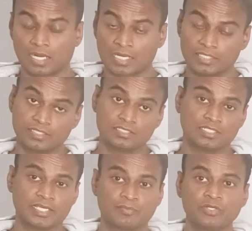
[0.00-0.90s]
and it is
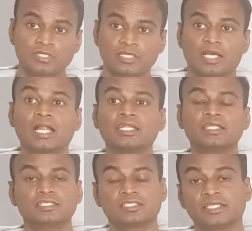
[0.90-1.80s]
labeled and
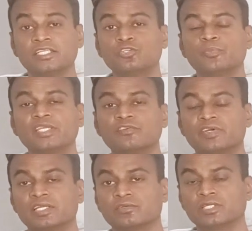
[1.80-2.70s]
it is ready to be
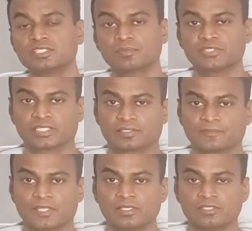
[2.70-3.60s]
given to a subject.
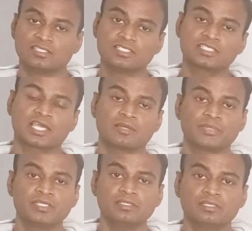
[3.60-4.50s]
This can
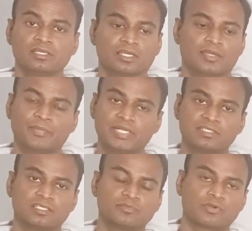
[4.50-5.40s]
be a
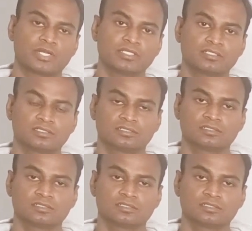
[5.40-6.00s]
medicinal product,